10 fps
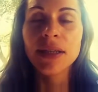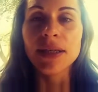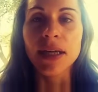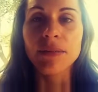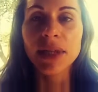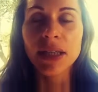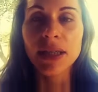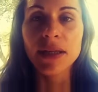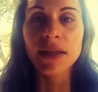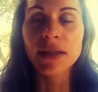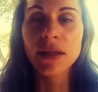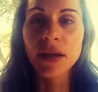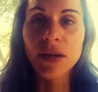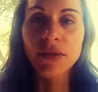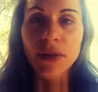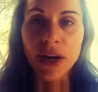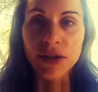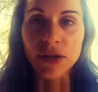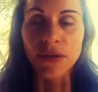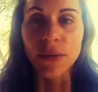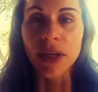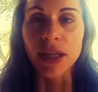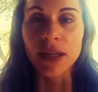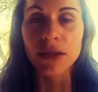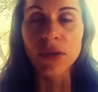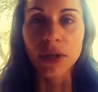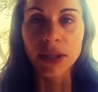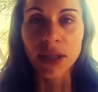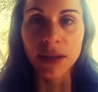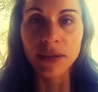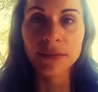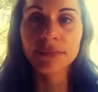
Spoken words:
diabetes, fracture of the radius ulna.